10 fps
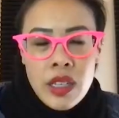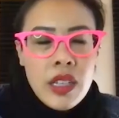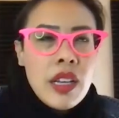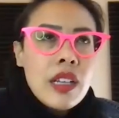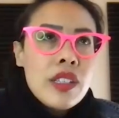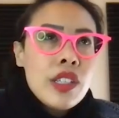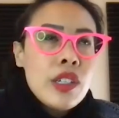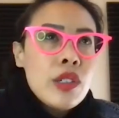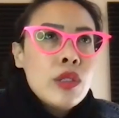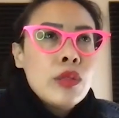Yeah,
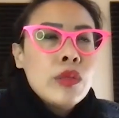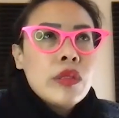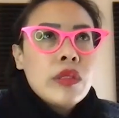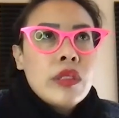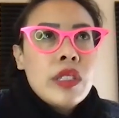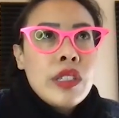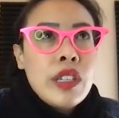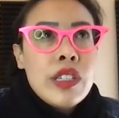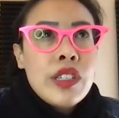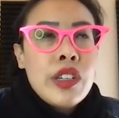so it's a,
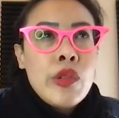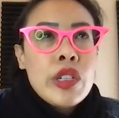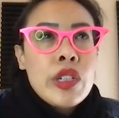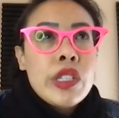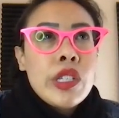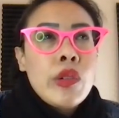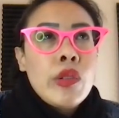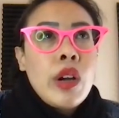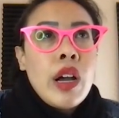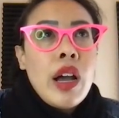it's a good question.
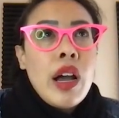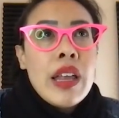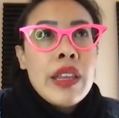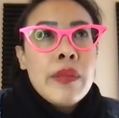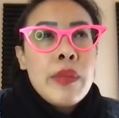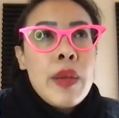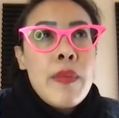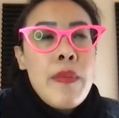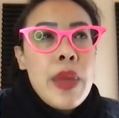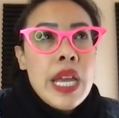So I think my
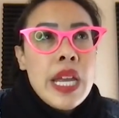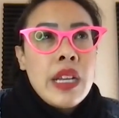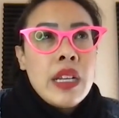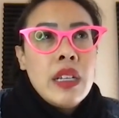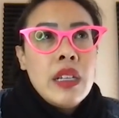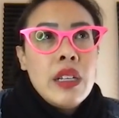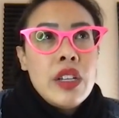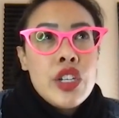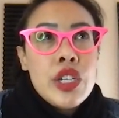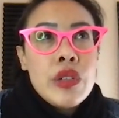main
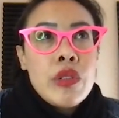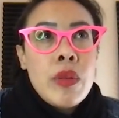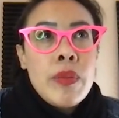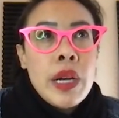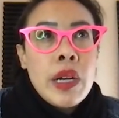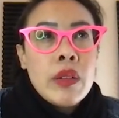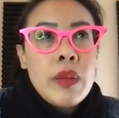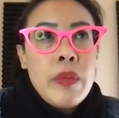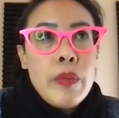issue about